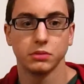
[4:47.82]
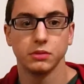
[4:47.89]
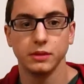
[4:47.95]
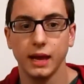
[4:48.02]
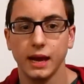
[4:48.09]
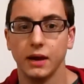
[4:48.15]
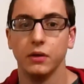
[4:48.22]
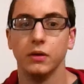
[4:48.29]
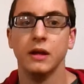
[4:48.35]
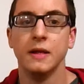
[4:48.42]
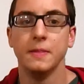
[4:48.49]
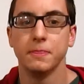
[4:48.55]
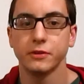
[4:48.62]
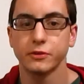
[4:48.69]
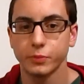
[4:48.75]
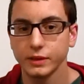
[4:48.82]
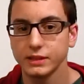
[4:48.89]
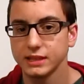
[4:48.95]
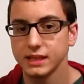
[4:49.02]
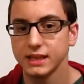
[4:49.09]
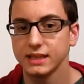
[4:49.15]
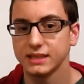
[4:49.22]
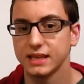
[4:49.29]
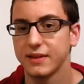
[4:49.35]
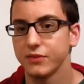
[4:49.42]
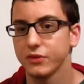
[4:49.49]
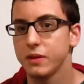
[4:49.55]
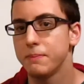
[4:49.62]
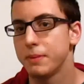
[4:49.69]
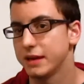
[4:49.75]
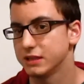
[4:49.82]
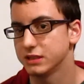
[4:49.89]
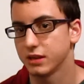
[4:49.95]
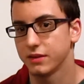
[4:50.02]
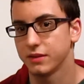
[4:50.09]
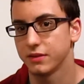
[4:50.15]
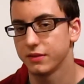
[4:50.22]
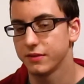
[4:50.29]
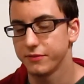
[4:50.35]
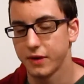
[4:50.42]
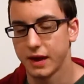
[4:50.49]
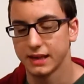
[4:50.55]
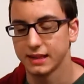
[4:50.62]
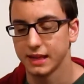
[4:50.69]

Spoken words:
Now, this reasoning is heavily based on the fact